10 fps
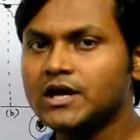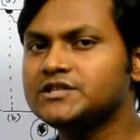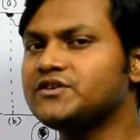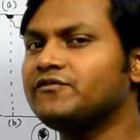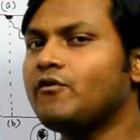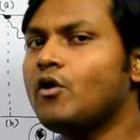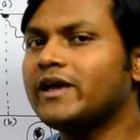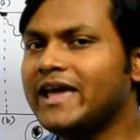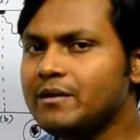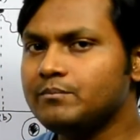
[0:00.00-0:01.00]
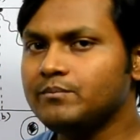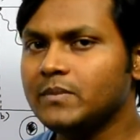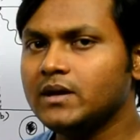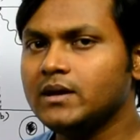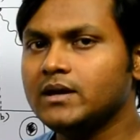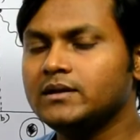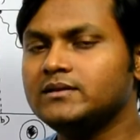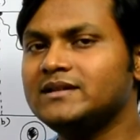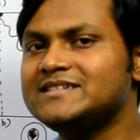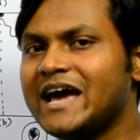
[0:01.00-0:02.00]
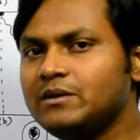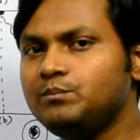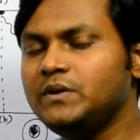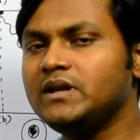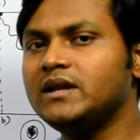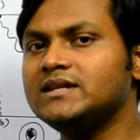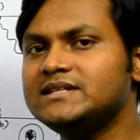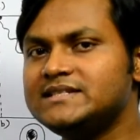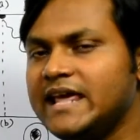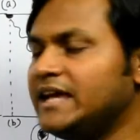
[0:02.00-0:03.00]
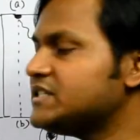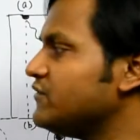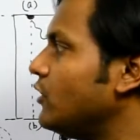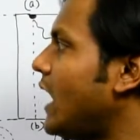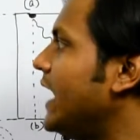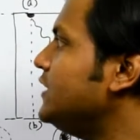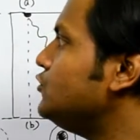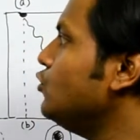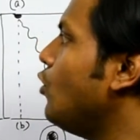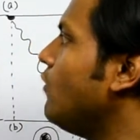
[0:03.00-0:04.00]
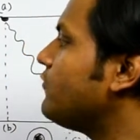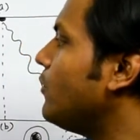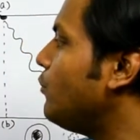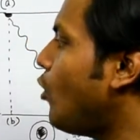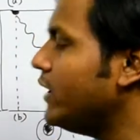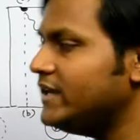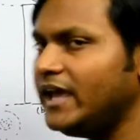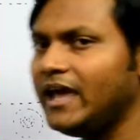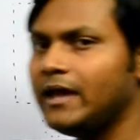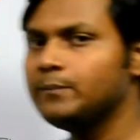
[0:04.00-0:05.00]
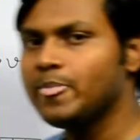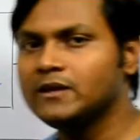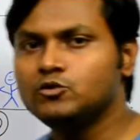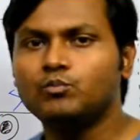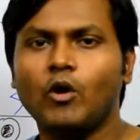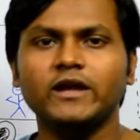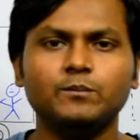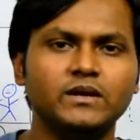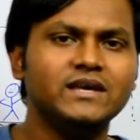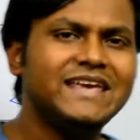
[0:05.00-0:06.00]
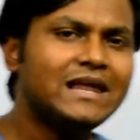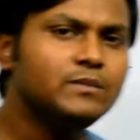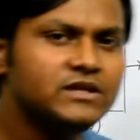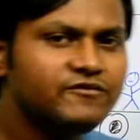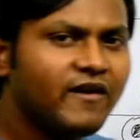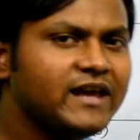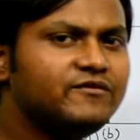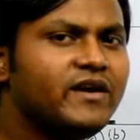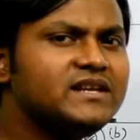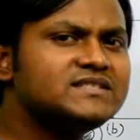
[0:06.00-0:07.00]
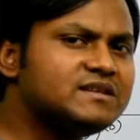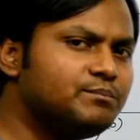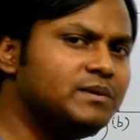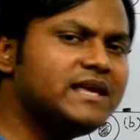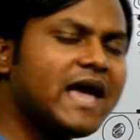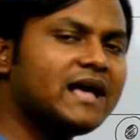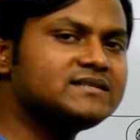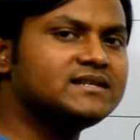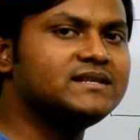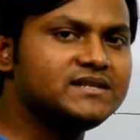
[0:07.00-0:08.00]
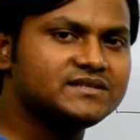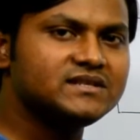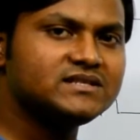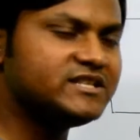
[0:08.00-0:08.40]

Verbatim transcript: So for him, the time period it takes for light to go from point A to point B can be defined very simply as distance